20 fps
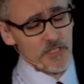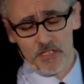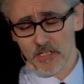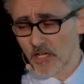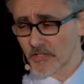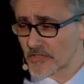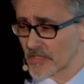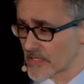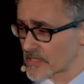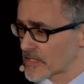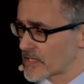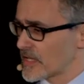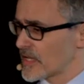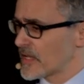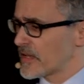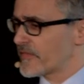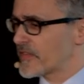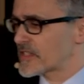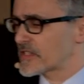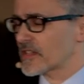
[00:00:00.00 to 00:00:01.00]
we just noticed,
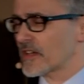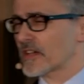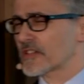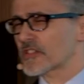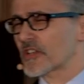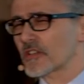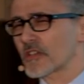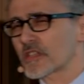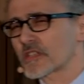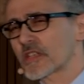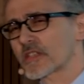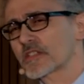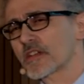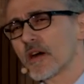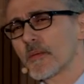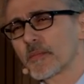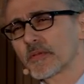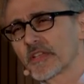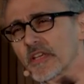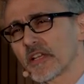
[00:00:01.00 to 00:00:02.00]
this, I show you this
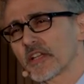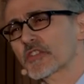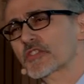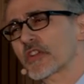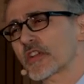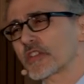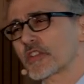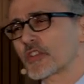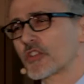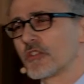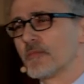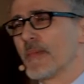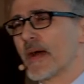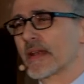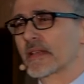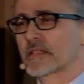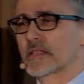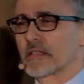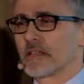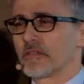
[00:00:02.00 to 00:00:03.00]
example to illustrate the
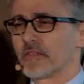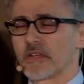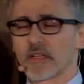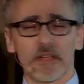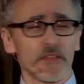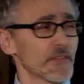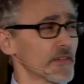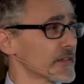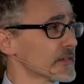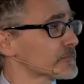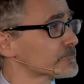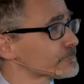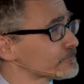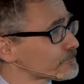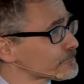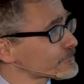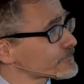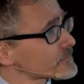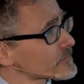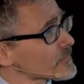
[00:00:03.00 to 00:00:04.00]
humanity of it, I think,
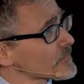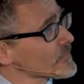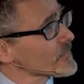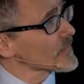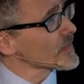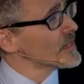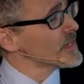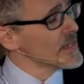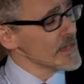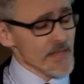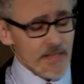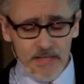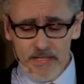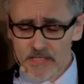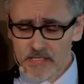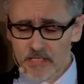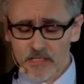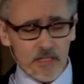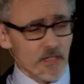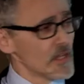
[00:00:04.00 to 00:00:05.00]

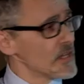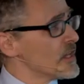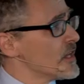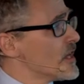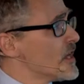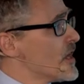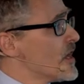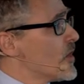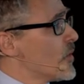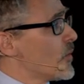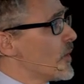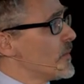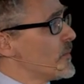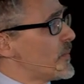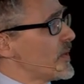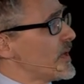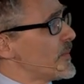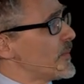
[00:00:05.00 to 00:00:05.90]
is that when